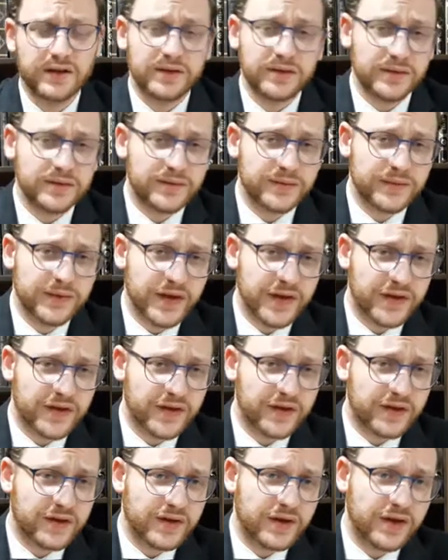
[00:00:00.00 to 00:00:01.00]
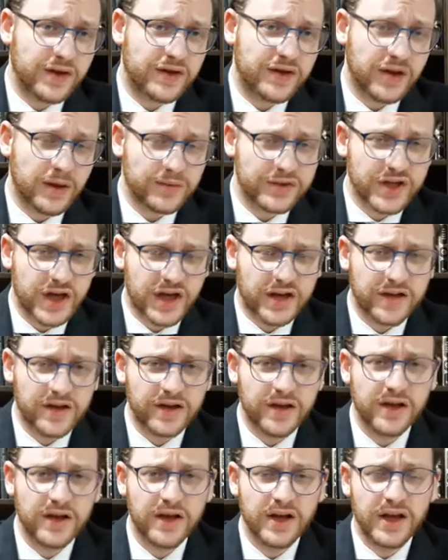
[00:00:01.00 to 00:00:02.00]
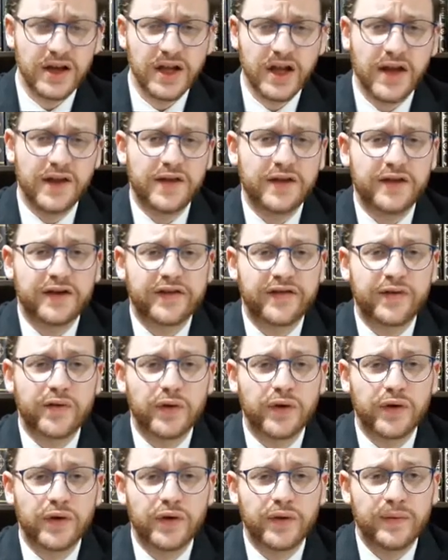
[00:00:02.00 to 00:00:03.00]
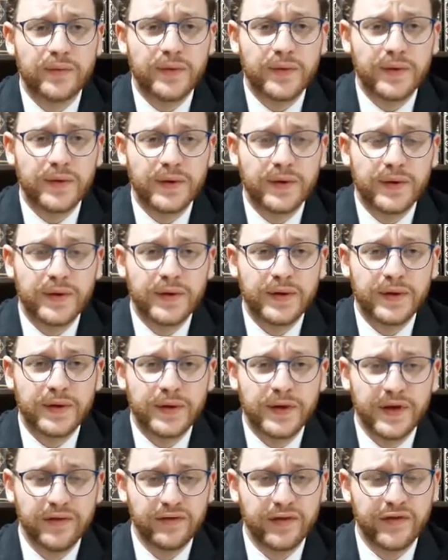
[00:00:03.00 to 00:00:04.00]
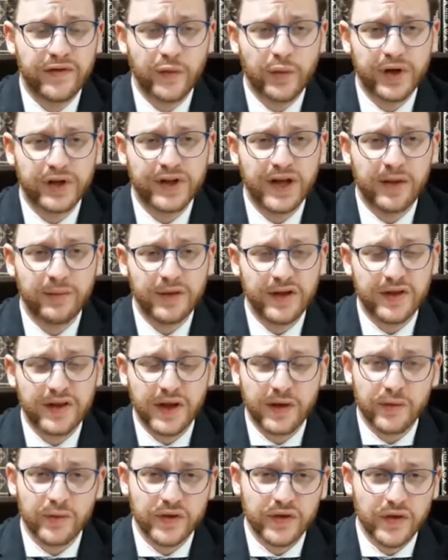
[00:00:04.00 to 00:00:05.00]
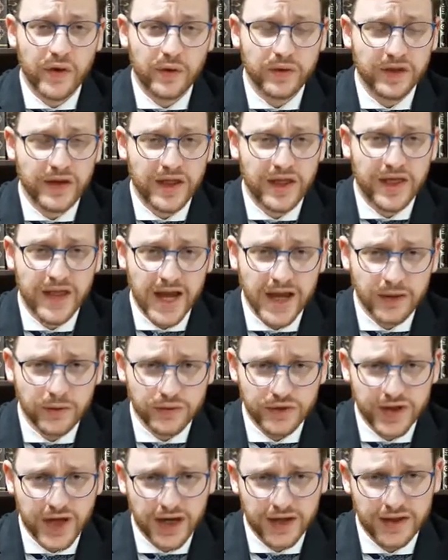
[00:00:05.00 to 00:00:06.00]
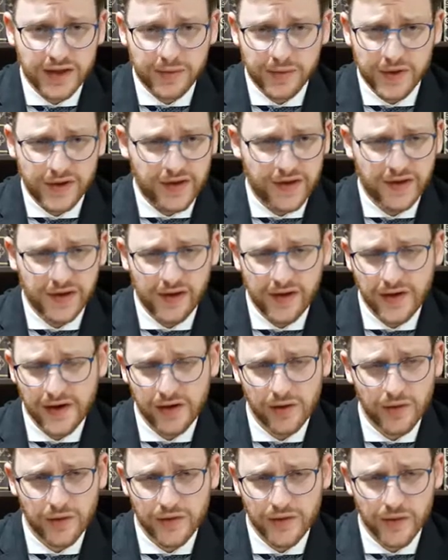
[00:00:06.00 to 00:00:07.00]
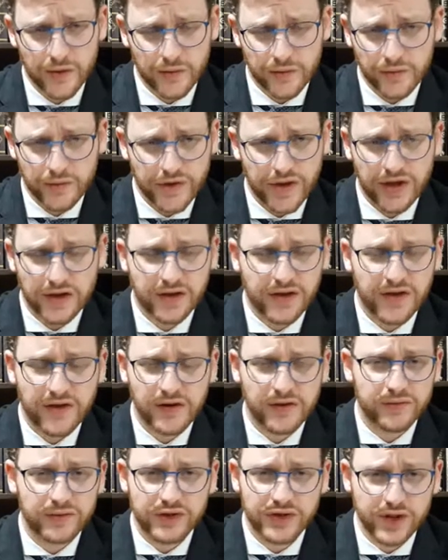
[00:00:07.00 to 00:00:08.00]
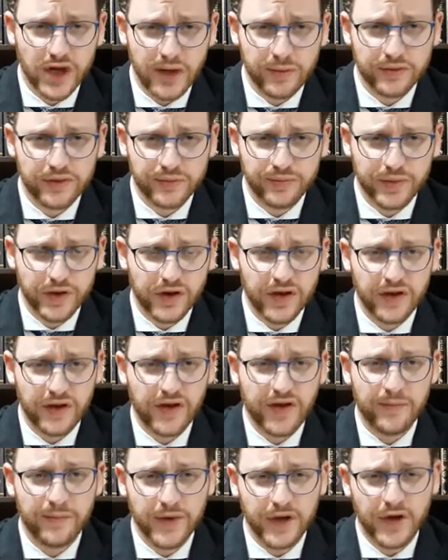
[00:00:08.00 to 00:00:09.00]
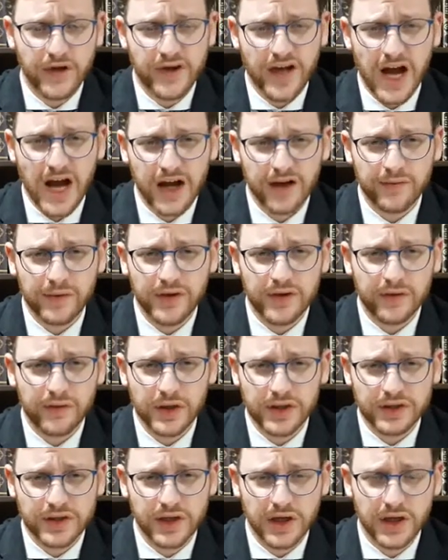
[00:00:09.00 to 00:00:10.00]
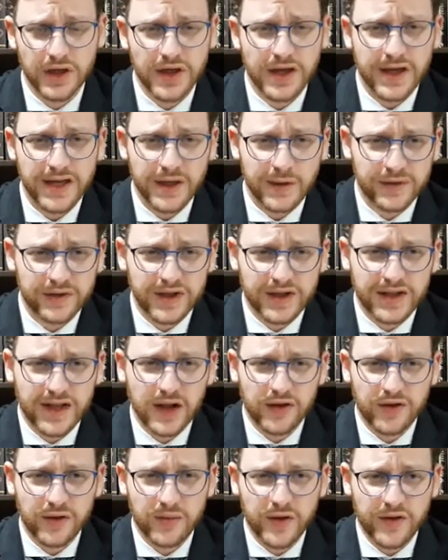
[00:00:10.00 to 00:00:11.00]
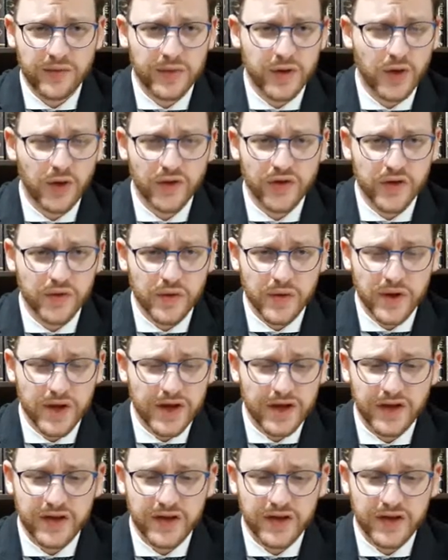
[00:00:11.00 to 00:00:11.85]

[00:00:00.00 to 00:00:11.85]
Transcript: his subjects, and therefore, even if you want to tell me that it was only they who shechted, but still they're considered Rishayim, because Achav was a Rasha, he was an idolater, must be also